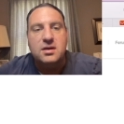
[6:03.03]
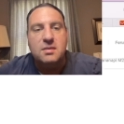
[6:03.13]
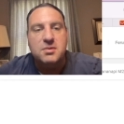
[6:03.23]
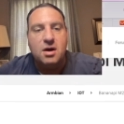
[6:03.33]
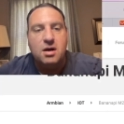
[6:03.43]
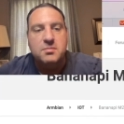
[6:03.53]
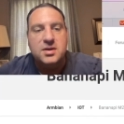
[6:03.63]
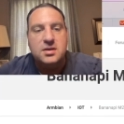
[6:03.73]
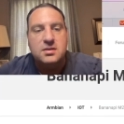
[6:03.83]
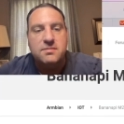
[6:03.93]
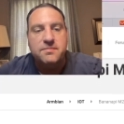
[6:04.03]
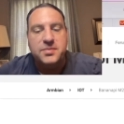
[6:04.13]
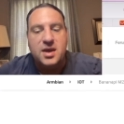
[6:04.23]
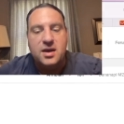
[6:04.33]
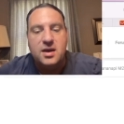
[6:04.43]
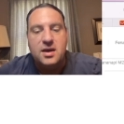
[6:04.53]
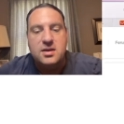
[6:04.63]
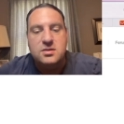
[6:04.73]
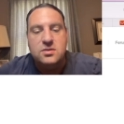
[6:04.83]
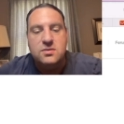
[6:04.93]
come to Armbian
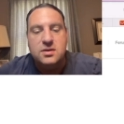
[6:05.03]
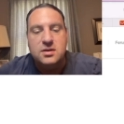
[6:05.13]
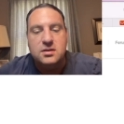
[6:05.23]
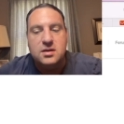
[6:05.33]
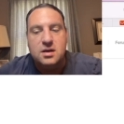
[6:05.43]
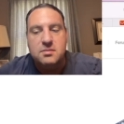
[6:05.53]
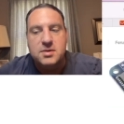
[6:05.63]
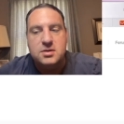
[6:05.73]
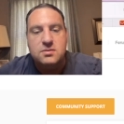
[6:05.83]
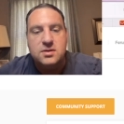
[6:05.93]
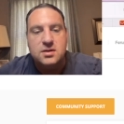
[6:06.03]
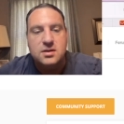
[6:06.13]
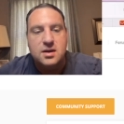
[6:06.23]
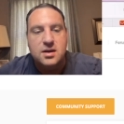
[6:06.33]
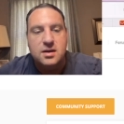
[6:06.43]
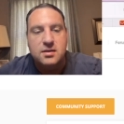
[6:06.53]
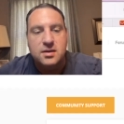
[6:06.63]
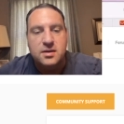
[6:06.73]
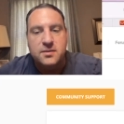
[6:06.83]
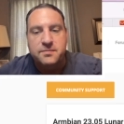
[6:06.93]
and you can come and you can uh,
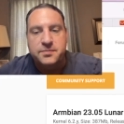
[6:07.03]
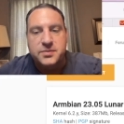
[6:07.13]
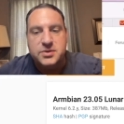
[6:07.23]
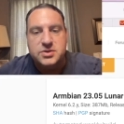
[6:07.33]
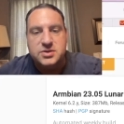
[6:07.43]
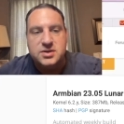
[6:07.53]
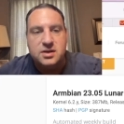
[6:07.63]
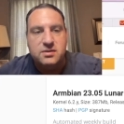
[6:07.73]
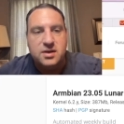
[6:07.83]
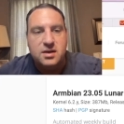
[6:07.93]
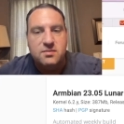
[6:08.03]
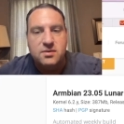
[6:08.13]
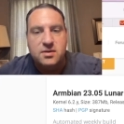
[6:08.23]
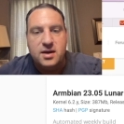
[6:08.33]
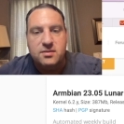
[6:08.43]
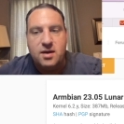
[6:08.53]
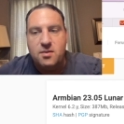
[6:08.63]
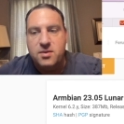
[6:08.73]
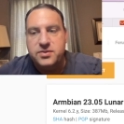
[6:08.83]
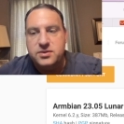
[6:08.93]
just say, okay, well, I, I
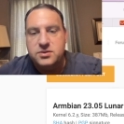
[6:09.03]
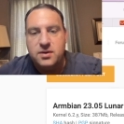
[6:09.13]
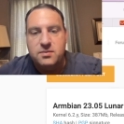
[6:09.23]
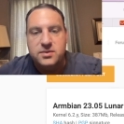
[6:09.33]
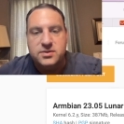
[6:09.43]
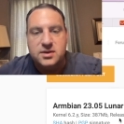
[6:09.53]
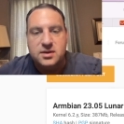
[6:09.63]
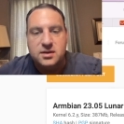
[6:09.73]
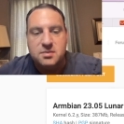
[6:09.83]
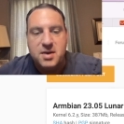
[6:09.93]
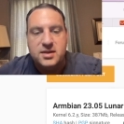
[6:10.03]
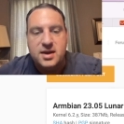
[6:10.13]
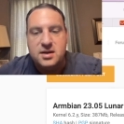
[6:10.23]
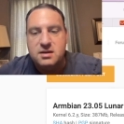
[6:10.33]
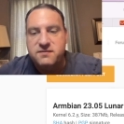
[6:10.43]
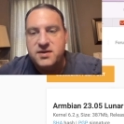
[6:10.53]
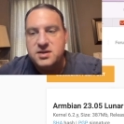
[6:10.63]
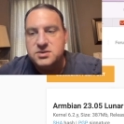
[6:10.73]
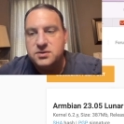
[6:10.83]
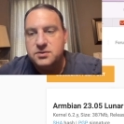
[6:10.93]
want, do I want the command line
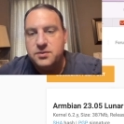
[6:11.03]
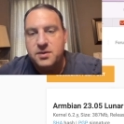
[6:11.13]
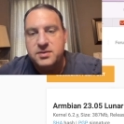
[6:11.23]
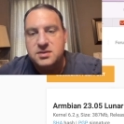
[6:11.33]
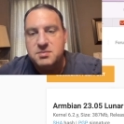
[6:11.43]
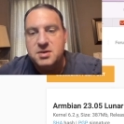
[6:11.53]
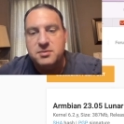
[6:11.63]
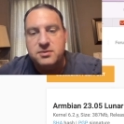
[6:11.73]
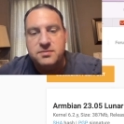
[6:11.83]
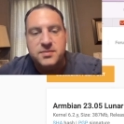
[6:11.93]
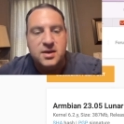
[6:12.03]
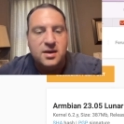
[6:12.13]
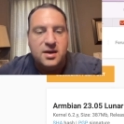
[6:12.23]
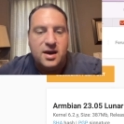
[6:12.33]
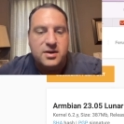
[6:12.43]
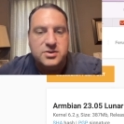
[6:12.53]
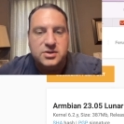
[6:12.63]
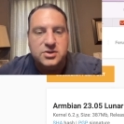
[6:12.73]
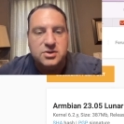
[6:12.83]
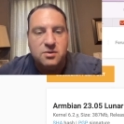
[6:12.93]
interface or do I want the minimal? I usually
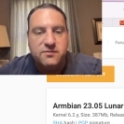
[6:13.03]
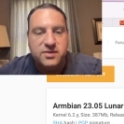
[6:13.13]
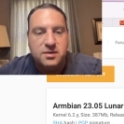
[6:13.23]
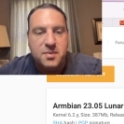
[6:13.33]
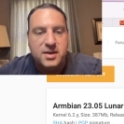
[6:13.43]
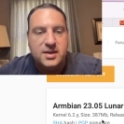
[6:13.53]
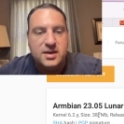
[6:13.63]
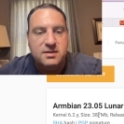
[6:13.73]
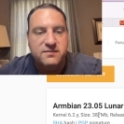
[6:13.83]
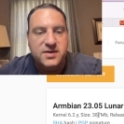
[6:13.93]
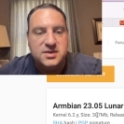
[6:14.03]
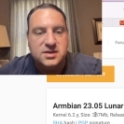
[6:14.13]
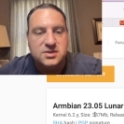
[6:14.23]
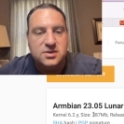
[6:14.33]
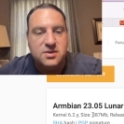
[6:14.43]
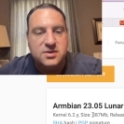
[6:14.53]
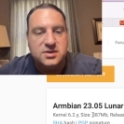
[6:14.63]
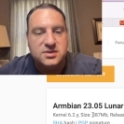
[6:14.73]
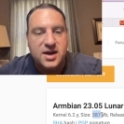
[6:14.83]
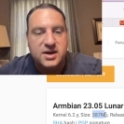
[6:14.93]
just go for the command line interface because you notice
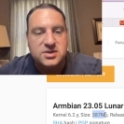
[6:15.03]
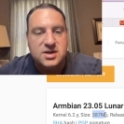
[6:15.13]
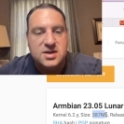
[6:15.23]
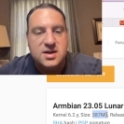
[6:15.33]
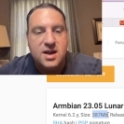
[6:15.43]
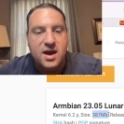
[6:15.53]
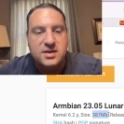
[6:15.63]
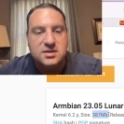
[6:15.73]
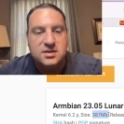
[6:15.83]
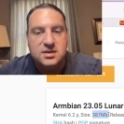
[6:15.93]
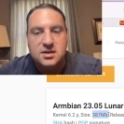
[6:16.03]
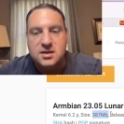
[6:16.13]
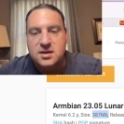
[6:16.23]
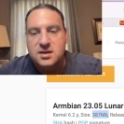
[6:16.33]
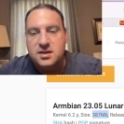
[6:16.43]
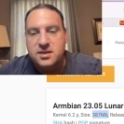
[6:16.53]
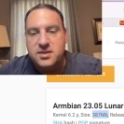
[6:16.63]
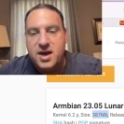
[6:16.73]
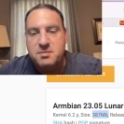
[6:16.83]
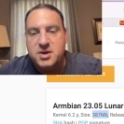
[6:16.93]
there's actually not
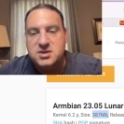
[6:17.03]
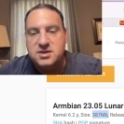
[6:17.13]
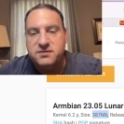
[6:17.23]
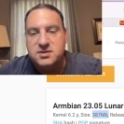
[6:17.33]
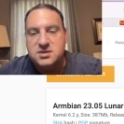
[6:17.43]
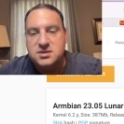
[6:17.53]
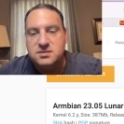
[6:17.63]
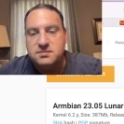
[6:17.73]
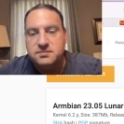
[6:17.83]
that much difference.